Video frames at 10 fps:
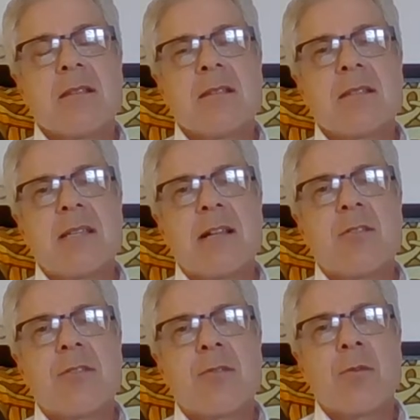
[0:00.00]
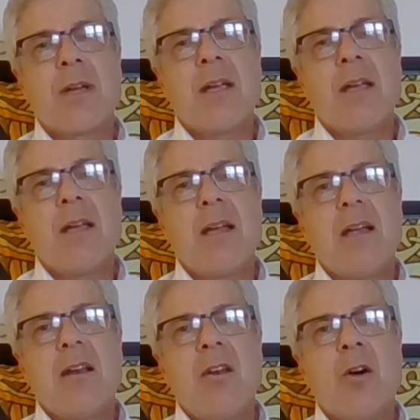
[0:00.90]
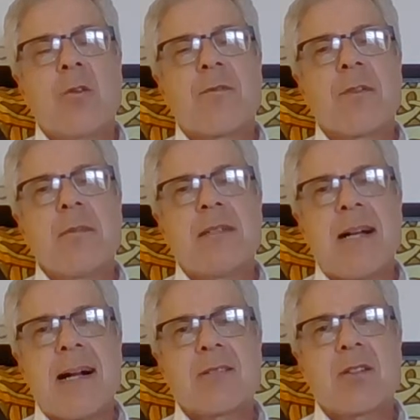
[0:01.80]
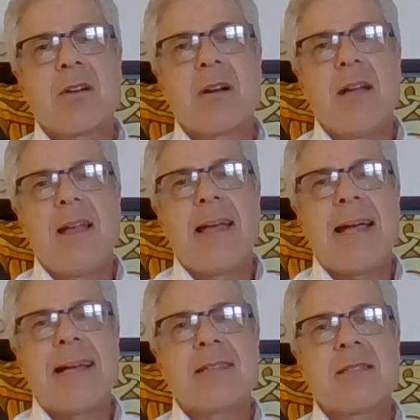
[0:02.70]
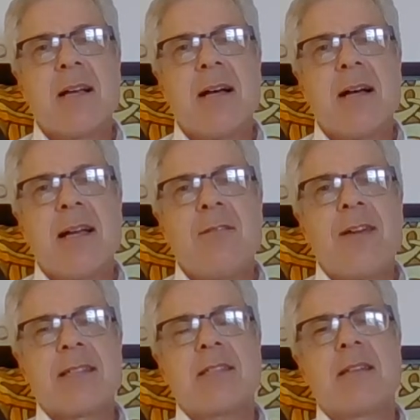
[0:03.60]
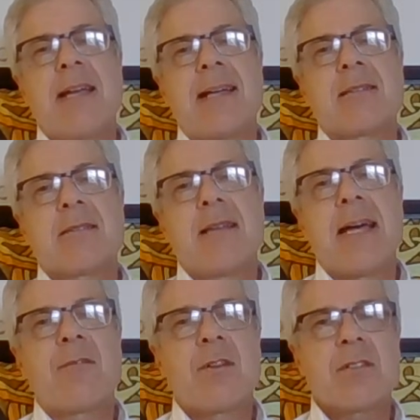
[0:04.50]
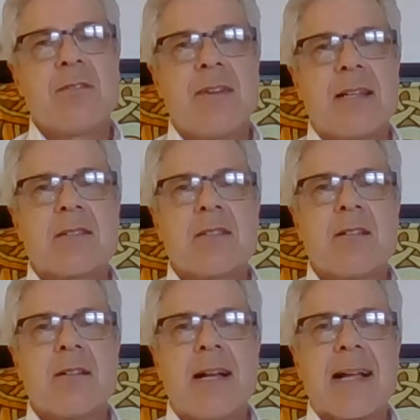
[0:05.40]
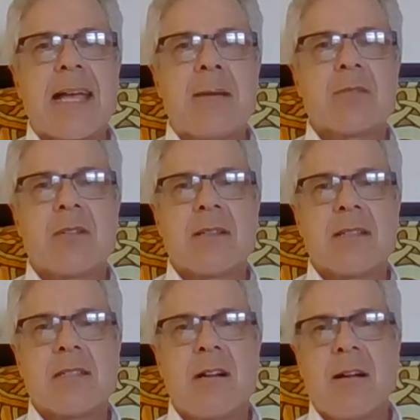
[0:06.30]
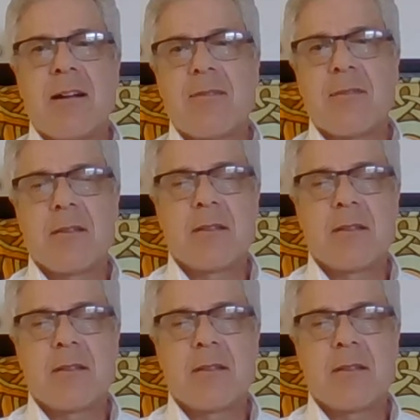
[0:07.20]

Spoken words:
cycle 3 note from the doctor has adverse events that are not captured on the CRF.